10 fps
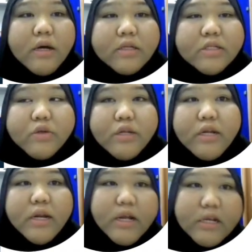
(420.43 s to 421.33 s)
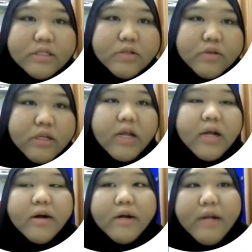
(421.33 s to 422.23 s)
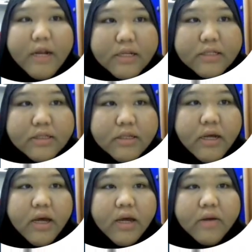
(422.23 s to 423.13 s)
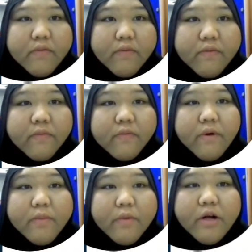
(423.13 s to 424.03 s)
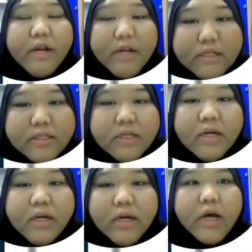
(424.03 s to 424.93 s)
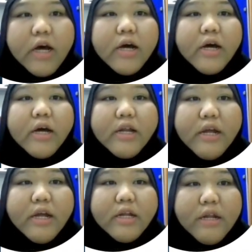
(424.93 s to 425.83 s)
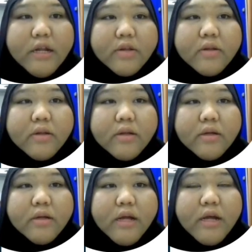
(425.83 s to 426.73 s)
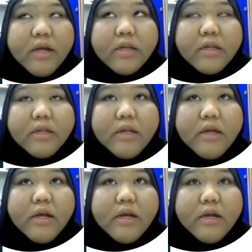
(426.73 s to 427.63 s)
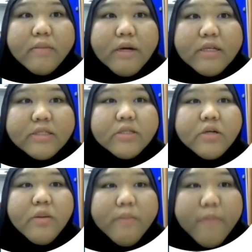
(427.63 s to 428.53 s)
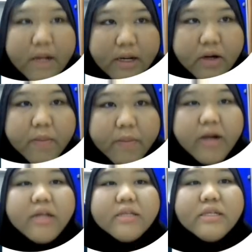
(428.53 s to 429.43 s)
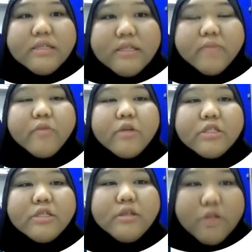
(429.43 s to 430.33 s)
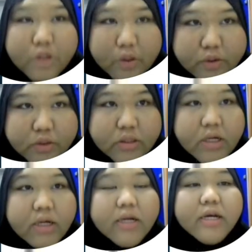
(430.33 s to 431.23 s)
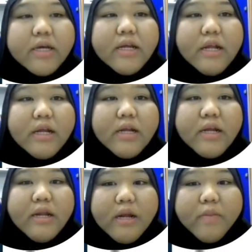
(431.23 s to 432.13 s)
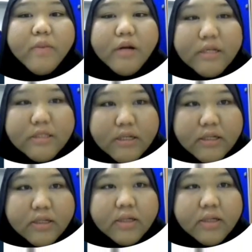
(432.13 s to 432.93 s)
student needs to take calculus, and from calculus, they need they must complete operating system which shows a clear learning progression.